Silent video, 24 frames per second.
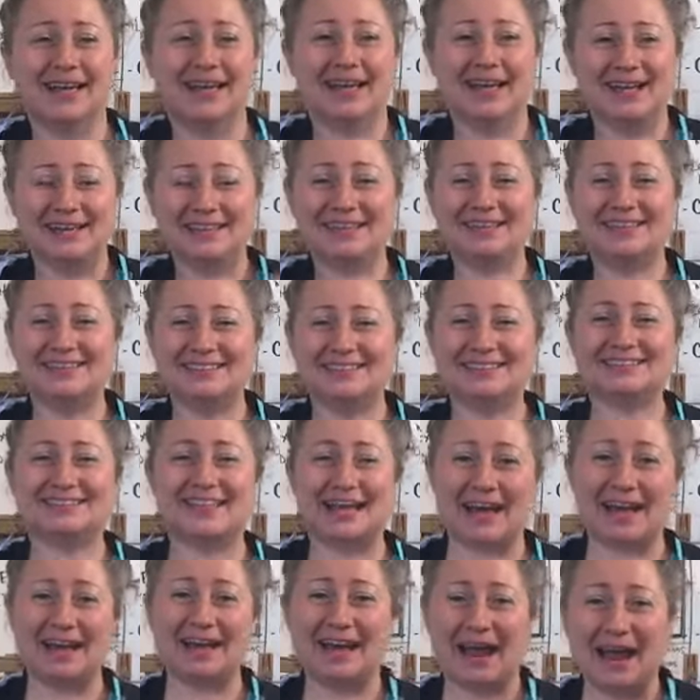And
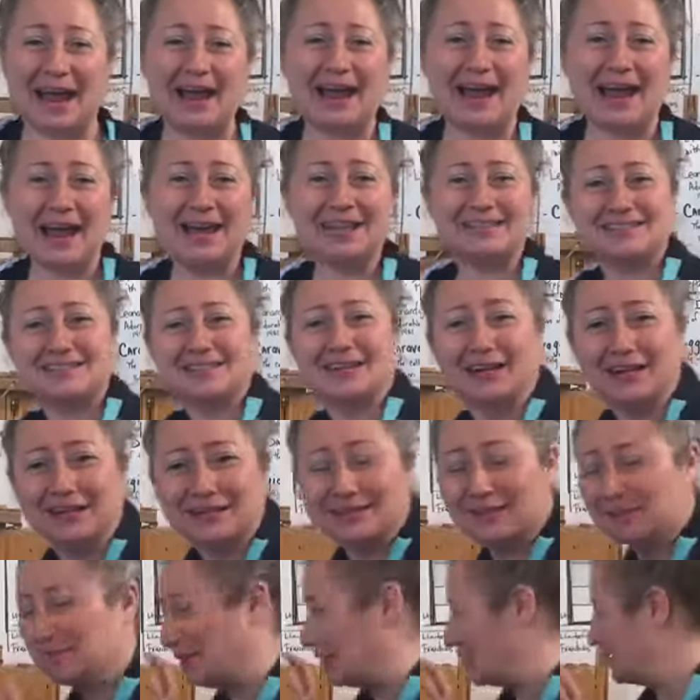inside I had
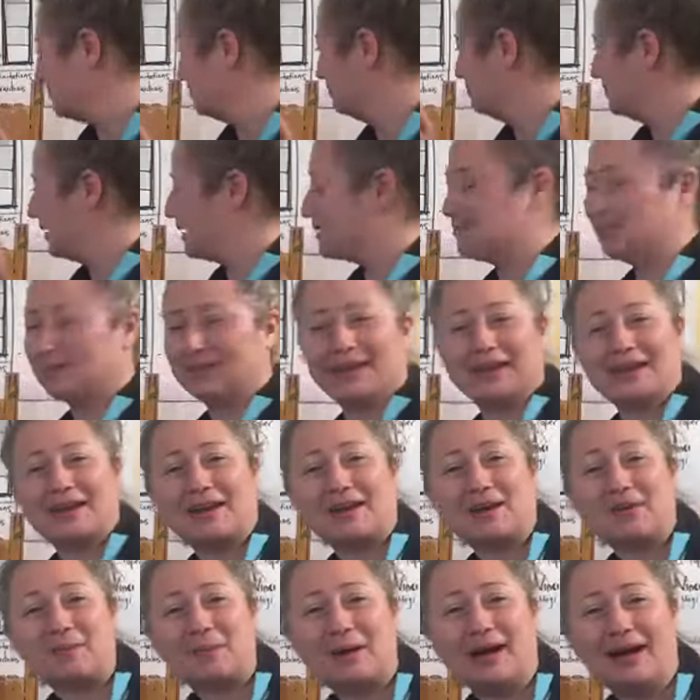tucked my plein
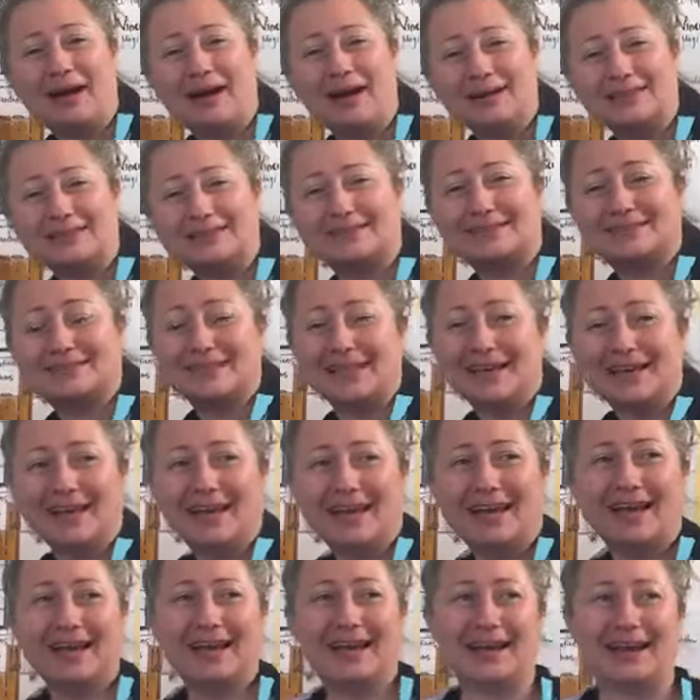air box,
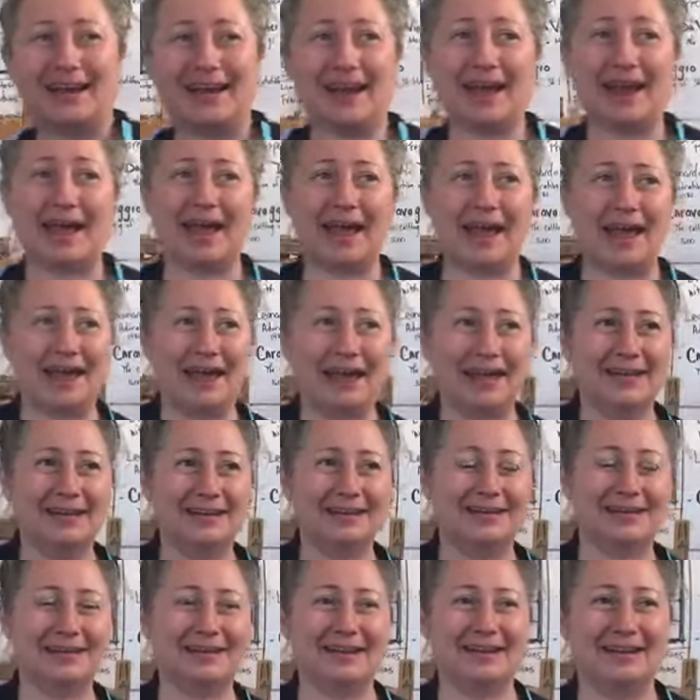and I
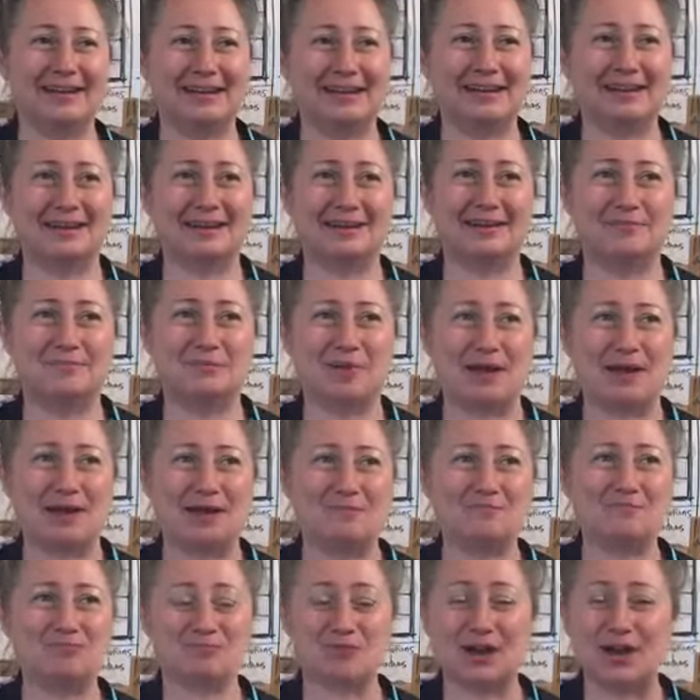had
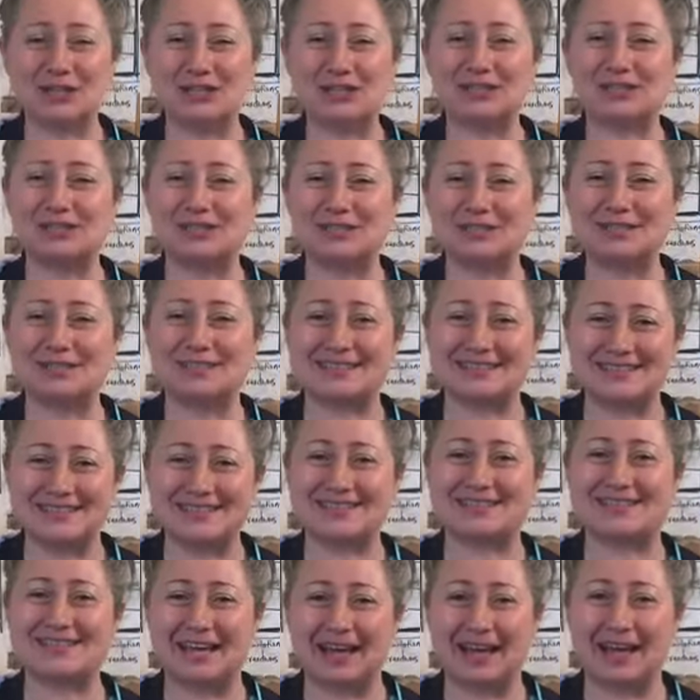my brushes
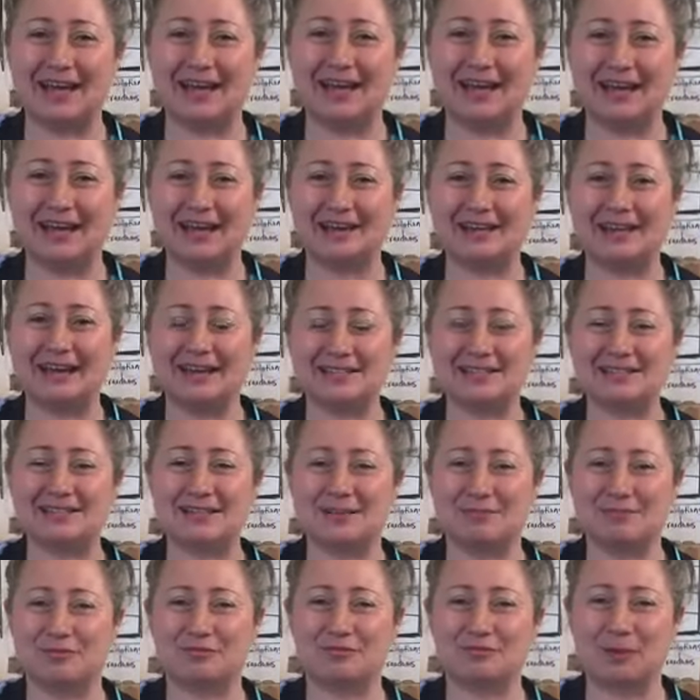inside and
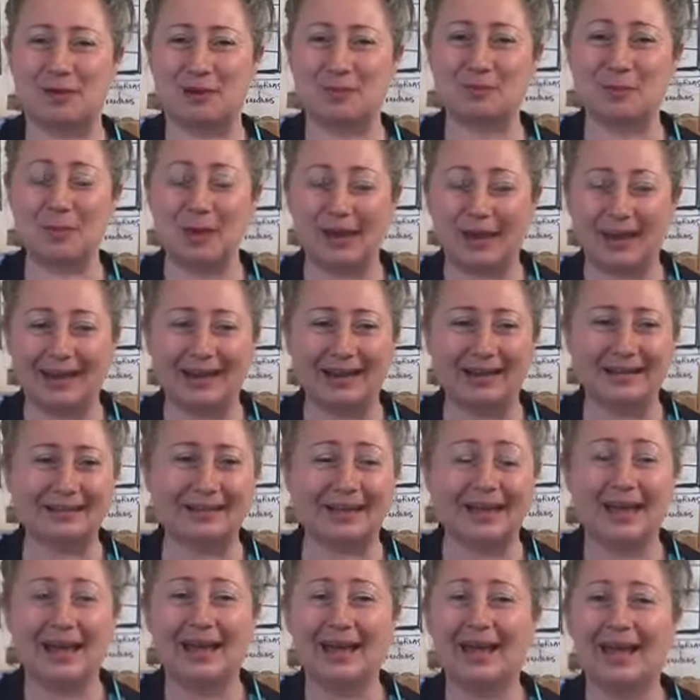some of my paint.
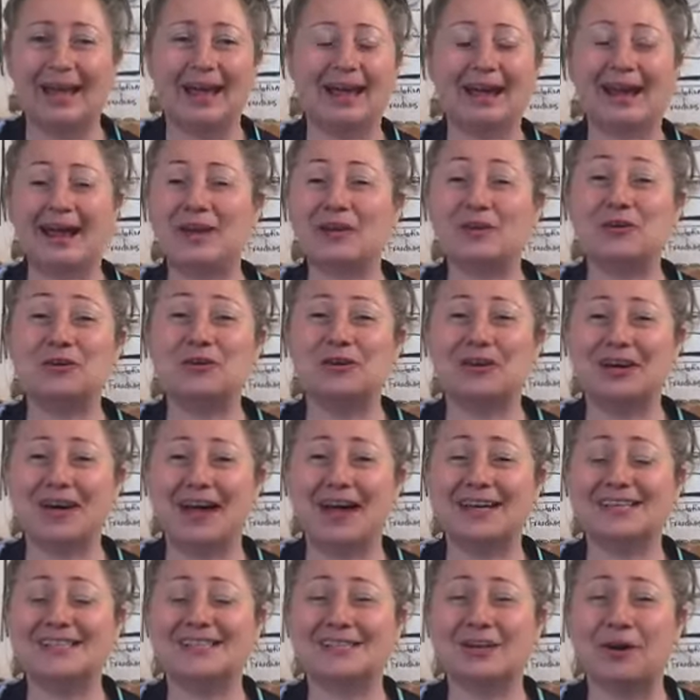And
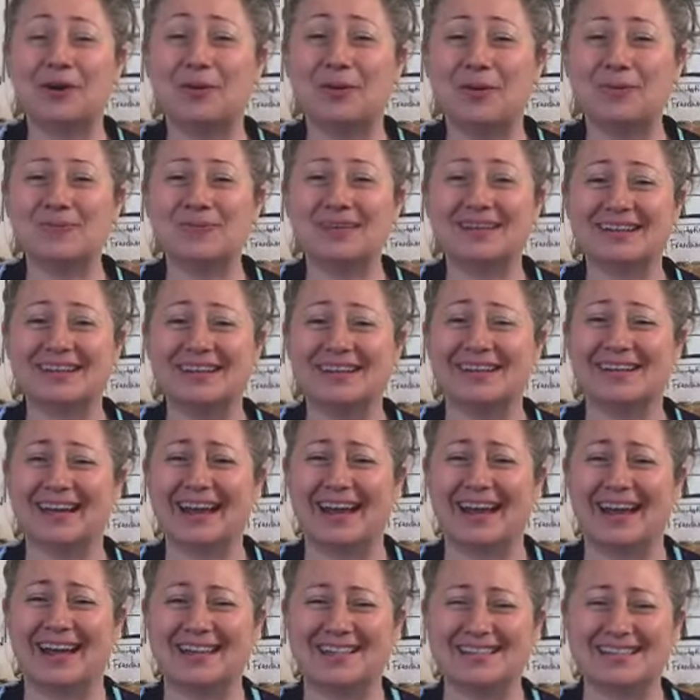I show up to
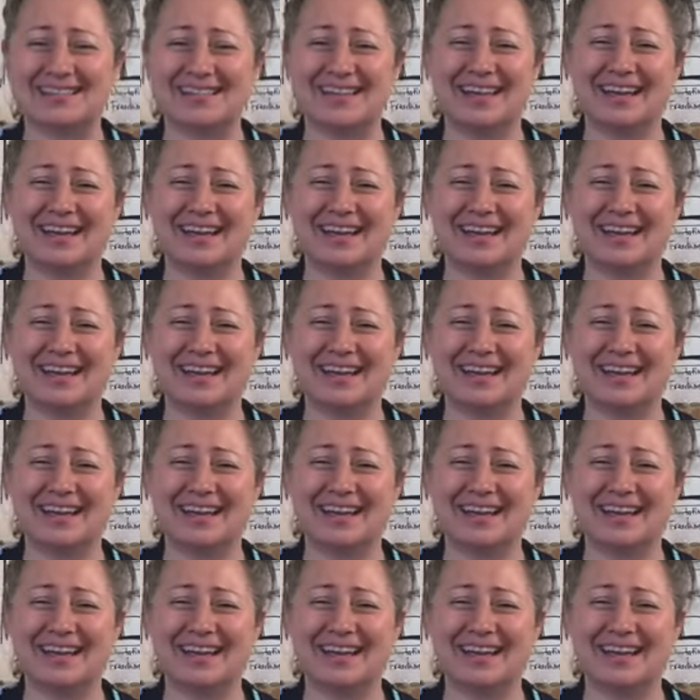class,